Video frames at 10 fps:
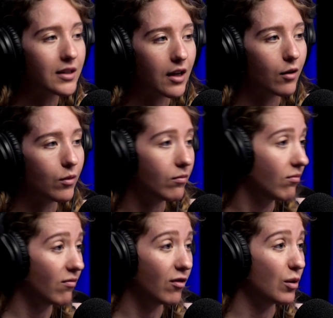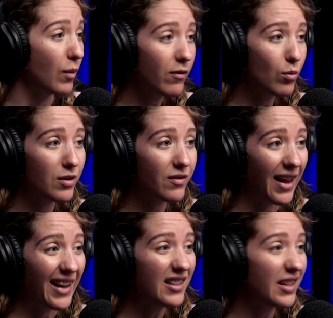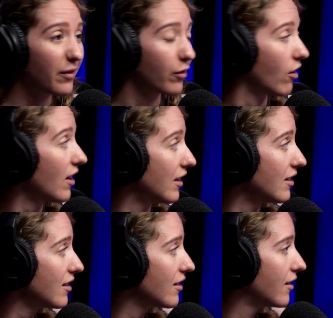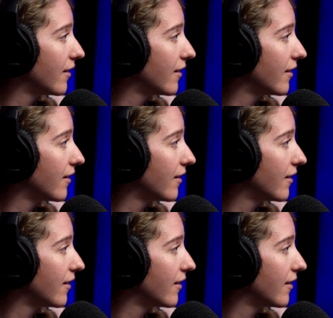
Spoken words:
So Zwift was the answer for us.